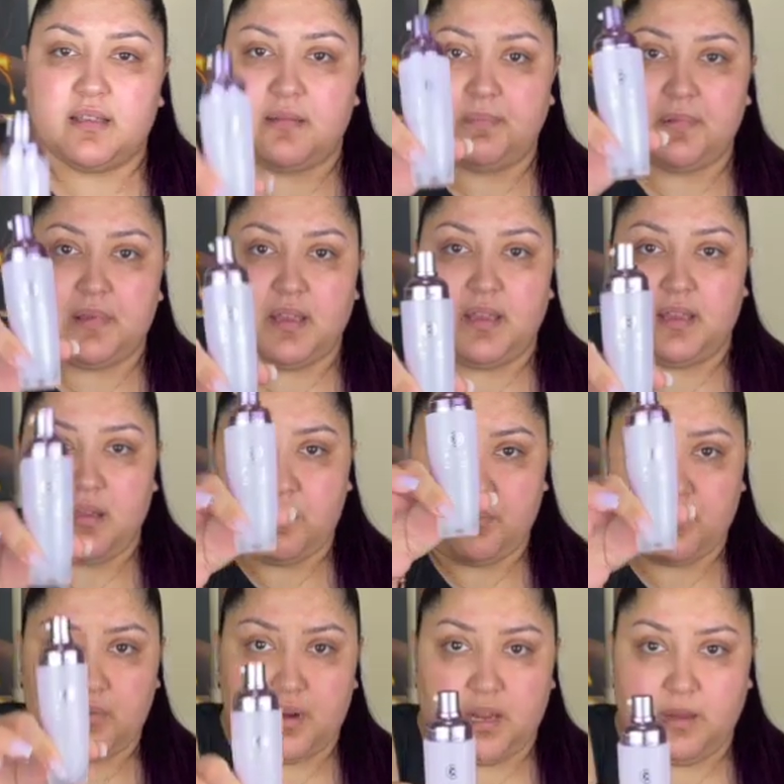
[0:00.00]
apply a
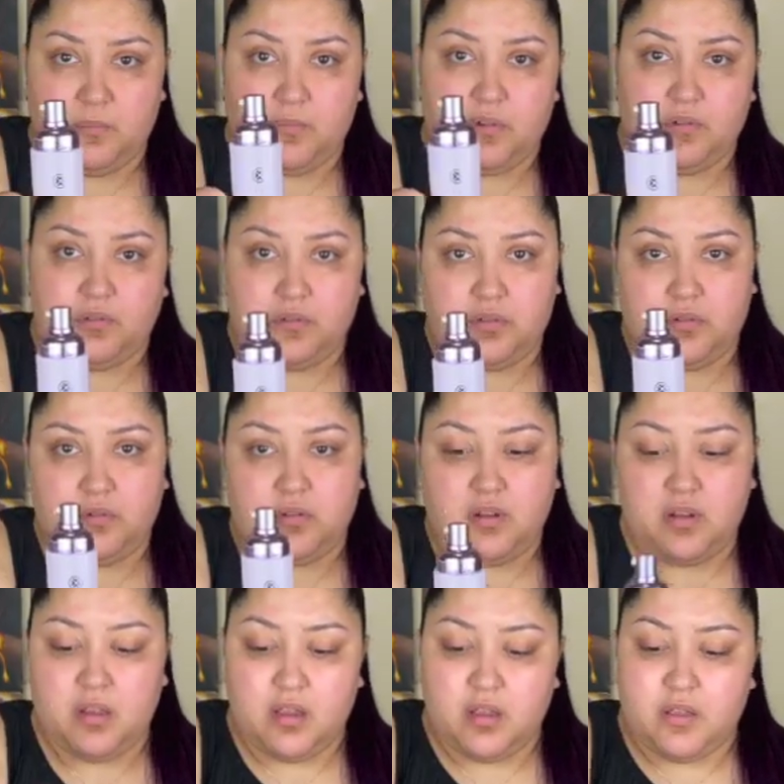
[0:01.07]
primer.
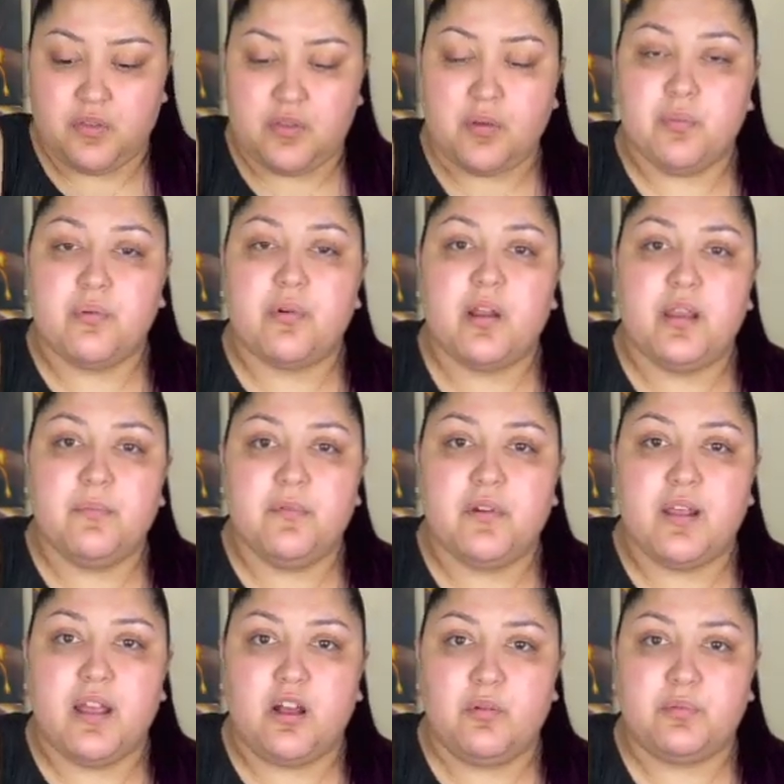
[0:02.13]
The primer
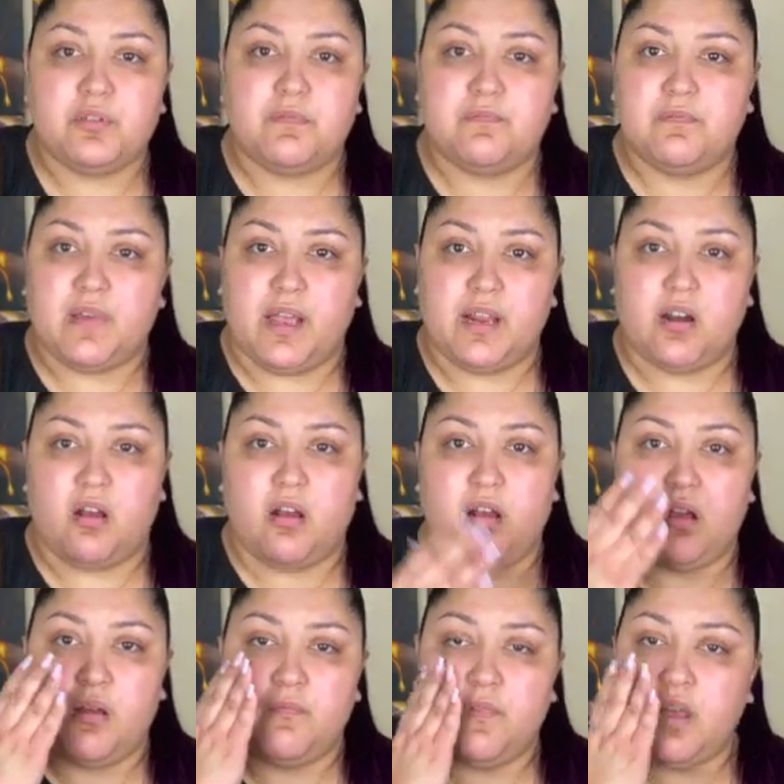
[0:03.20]
helps fight
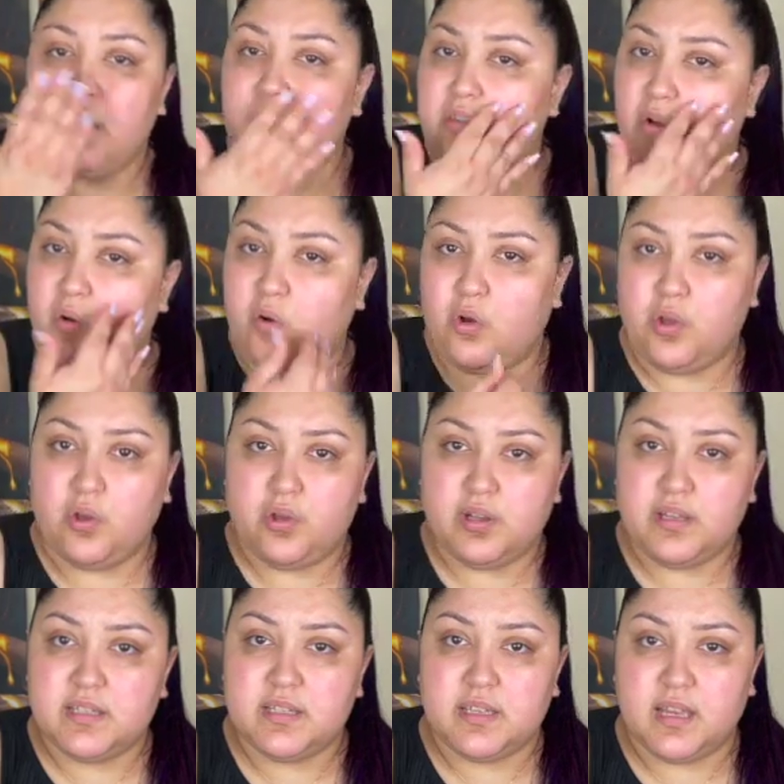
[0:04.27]
off the oily
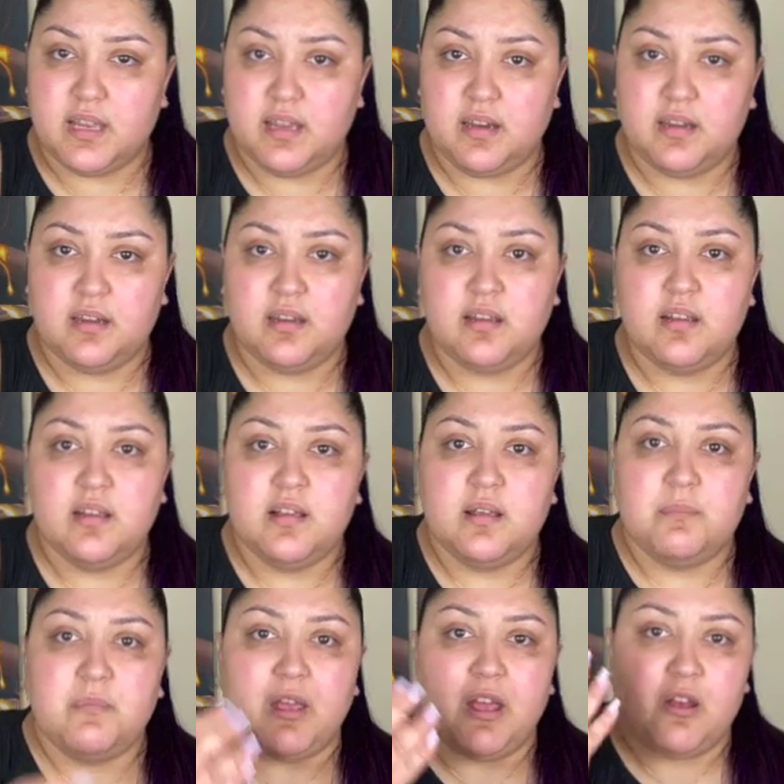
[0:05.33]
skin,
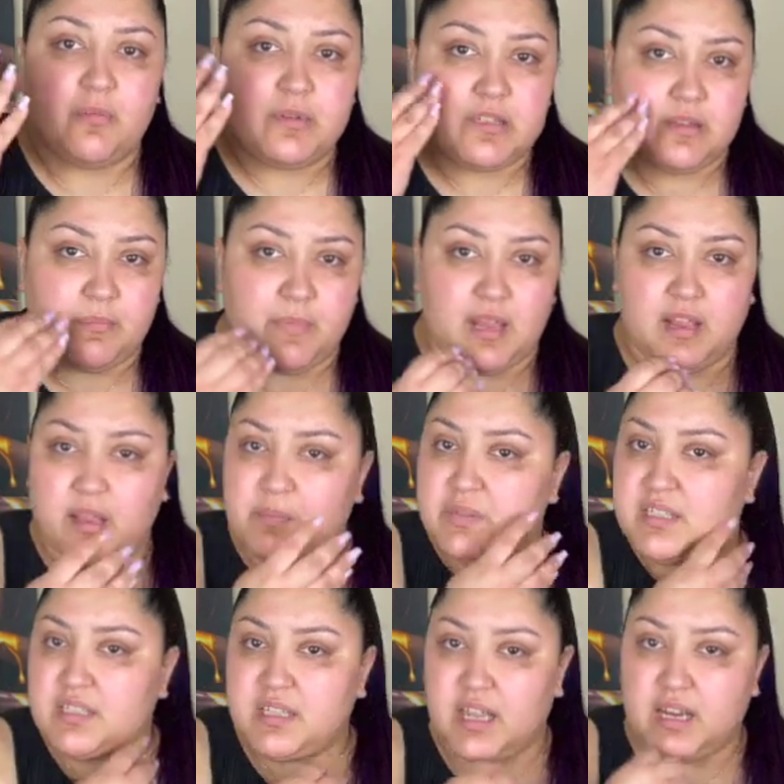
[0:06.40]
helps the makeup
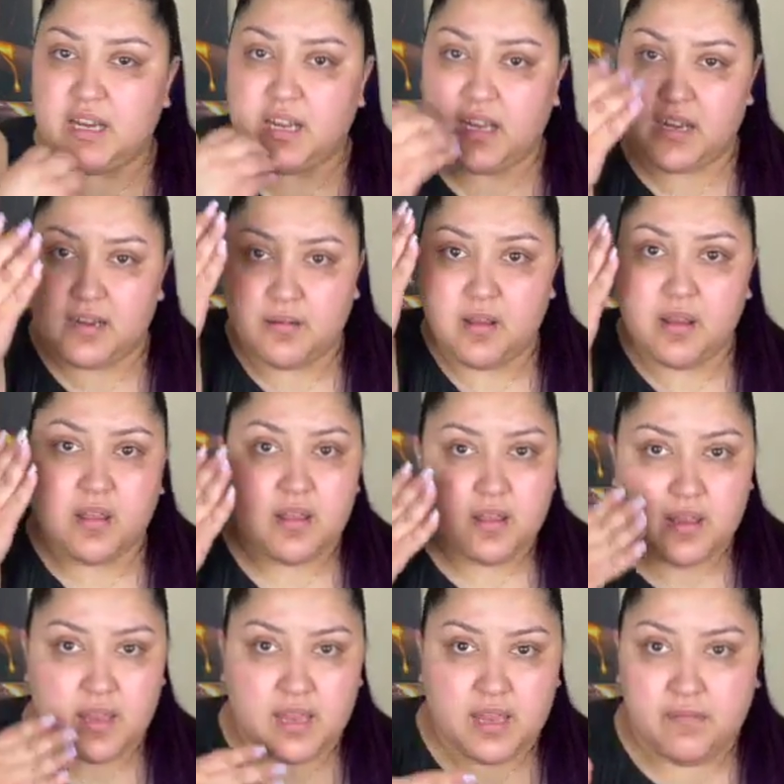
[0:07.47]
set in
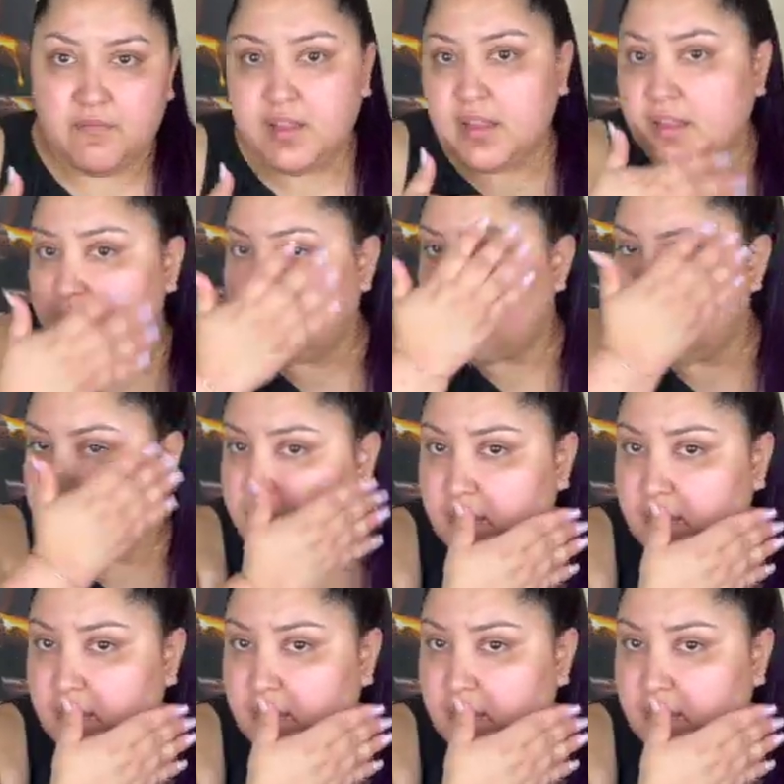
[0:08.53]
evenly.